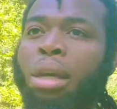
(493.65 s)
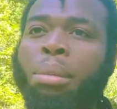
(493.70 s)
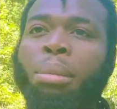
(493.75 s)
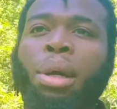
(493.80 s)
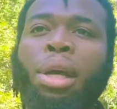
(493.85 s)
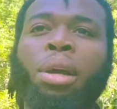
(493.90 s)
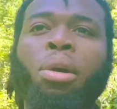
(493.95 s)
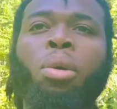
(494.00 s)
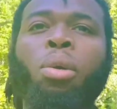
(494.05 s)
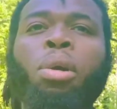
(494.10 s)

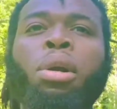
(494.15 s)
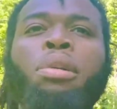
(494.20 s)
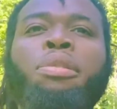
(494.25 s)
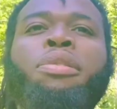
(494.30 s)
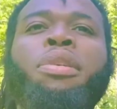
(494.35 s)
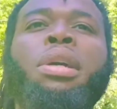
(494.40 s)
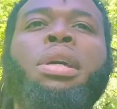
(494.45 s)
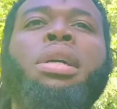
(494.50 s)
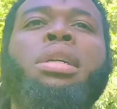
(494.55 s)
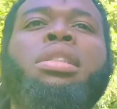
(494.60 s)
But in order
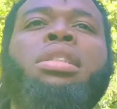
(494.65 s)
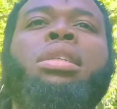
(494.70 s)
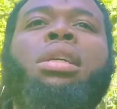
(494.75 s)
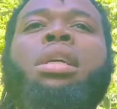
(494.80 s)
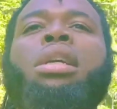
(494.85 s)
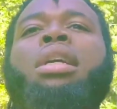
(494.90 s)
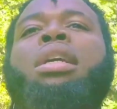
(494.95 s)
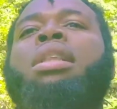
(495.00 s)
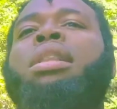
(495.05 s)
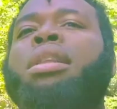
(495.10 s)
for us to
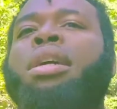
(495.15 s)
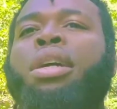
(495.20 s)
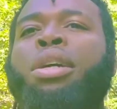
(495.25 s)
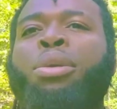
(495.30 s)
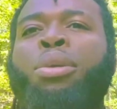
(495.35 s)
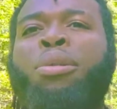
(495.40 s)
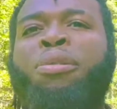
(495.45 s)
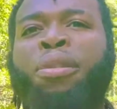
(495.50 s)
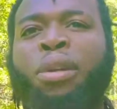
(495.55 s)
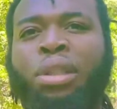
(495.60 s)
get there,
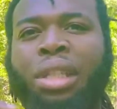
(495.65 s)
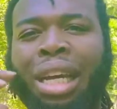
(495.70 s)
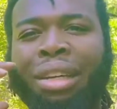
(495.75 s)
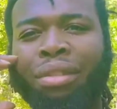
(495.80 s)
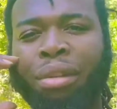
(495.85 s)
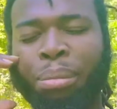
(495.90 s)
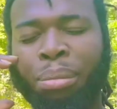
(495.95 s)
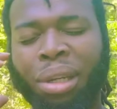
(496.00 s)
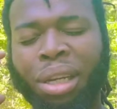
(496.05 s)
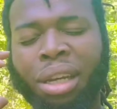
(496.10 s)
you first have
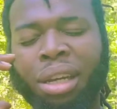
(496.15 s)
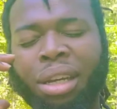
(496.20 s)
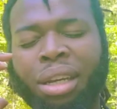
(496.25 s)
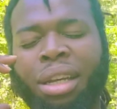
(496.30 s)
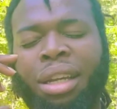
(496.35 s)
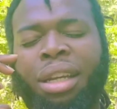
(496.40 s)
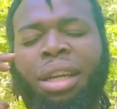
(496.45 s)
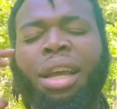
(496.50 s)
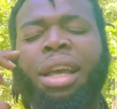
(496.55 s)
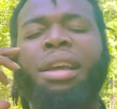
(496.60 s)
to be
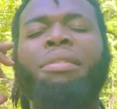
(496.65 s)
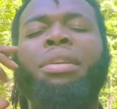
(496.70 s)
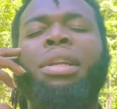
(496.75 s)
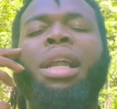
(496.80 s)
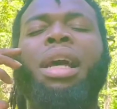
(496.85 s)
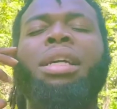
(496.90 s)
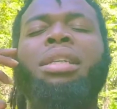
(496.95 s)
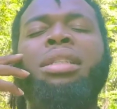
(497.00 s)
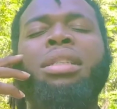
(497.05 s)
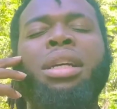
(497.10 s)
in a
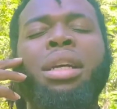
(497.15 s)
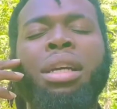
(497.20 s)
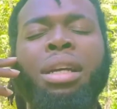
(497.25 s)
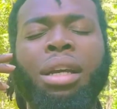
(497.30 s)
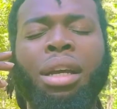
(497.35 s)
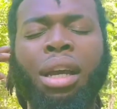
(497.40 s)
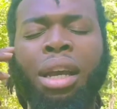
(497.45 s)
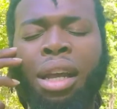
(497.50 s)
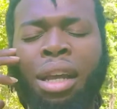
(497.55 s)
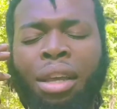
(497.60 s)
heaven-like state
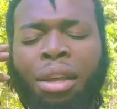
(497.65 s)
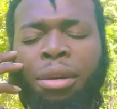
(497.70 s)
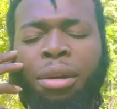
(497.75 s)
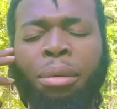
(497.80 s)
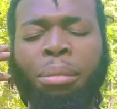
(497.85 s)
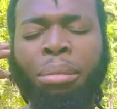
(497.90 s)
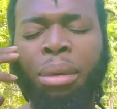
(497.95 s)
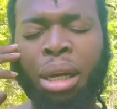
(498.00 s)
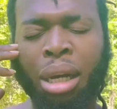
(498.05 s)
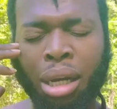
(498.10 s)
in your
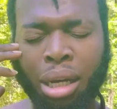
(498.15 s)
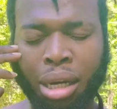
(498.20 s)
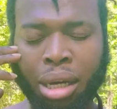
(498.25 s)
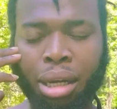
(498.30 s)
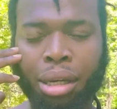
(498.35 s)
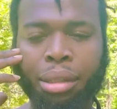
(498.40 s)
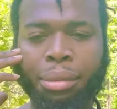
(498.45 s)
mind.